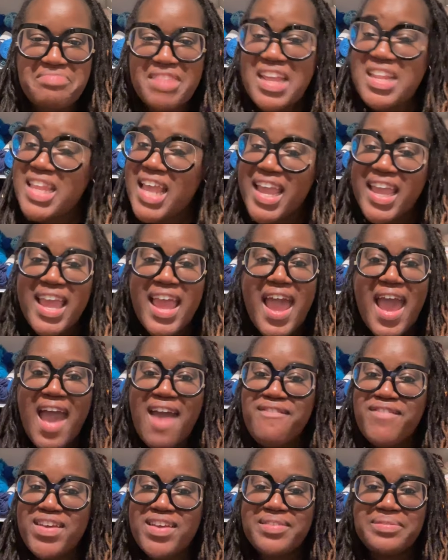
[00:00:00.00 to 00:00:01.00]
They can
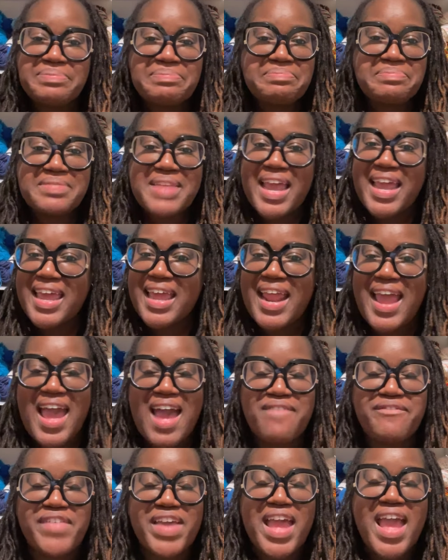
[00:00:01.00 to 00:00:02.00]
have it. They can
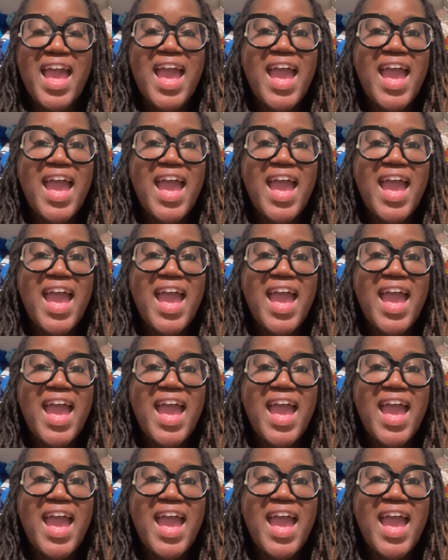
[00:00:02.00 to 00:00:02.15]
have it.